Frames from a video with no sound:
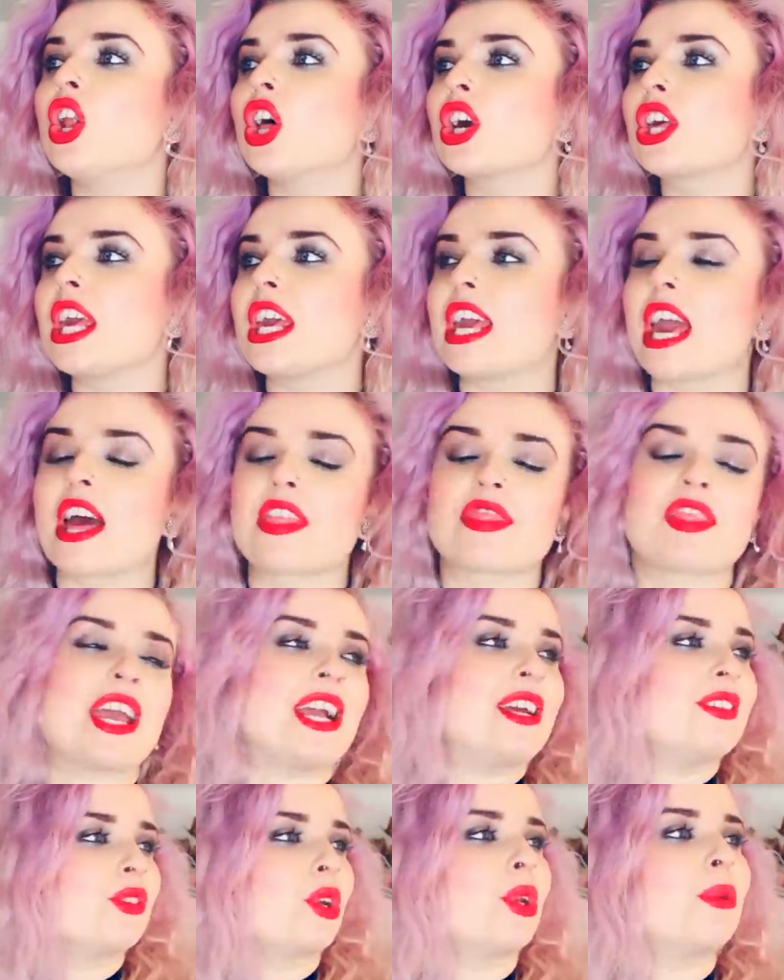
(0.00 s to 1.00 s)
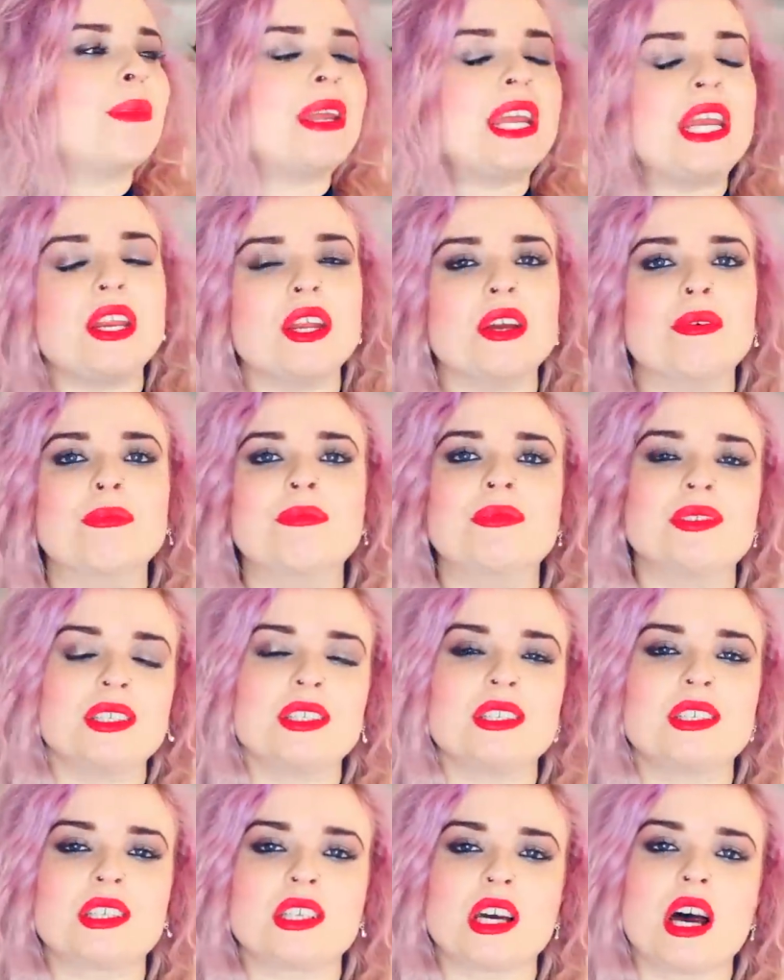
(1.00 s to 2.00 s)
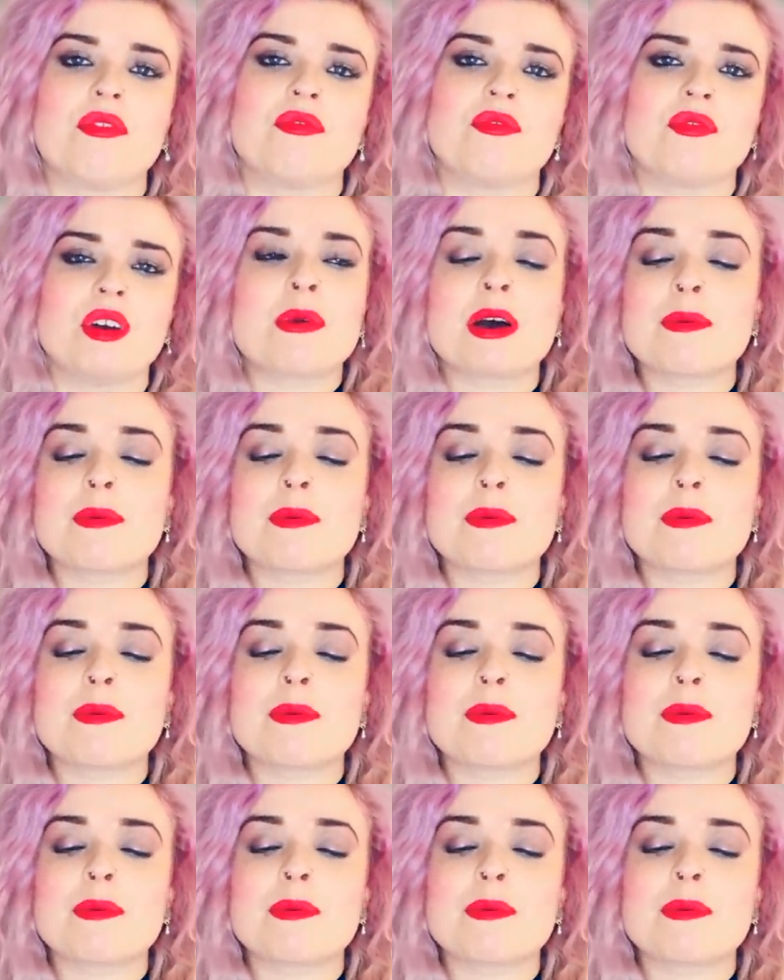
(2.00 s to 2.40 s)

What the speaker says: looking at things on mediums and stuff,